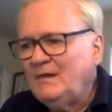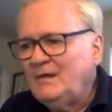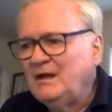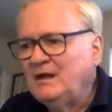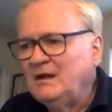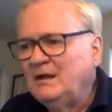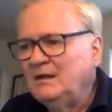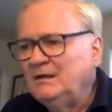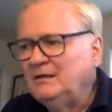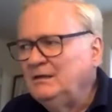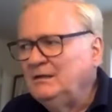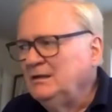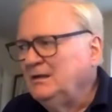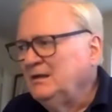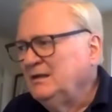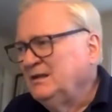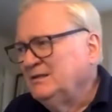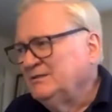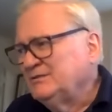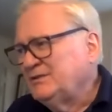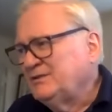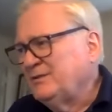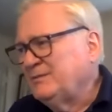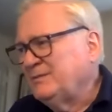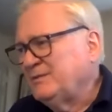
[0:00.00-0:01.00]
It's going
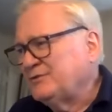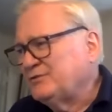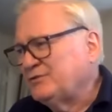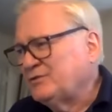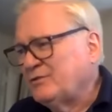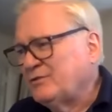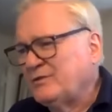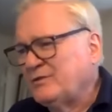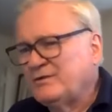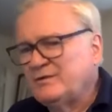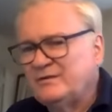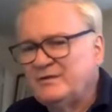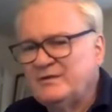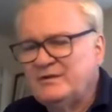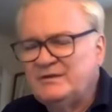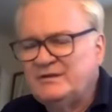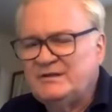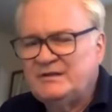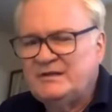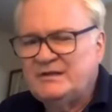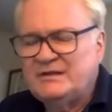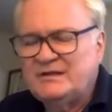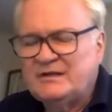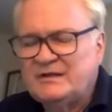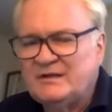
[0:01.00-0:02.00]
to be shorter than
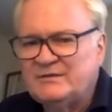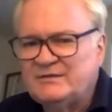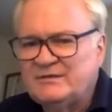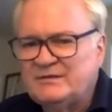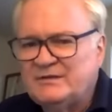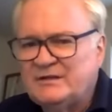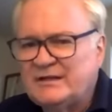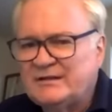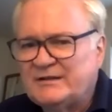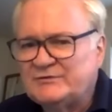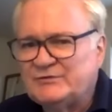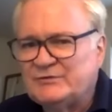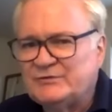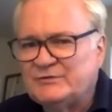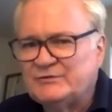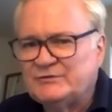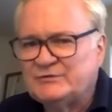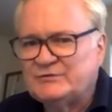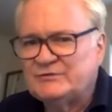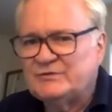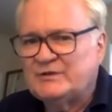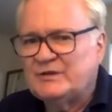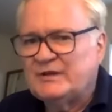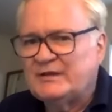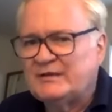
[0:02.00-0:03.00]
the other
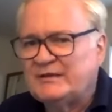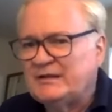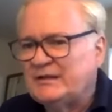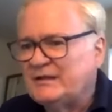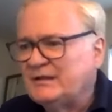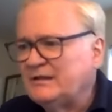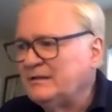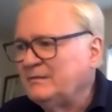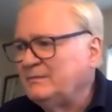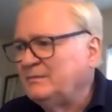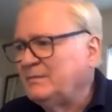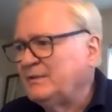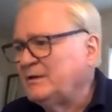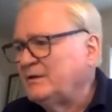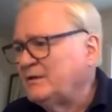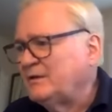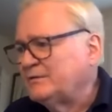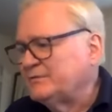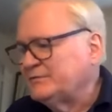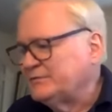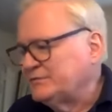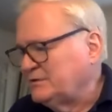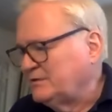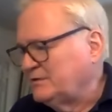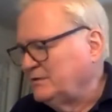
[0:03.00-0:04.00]
lectures, I think,
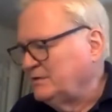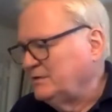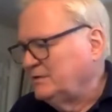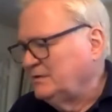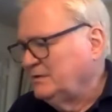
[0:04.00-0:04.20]
because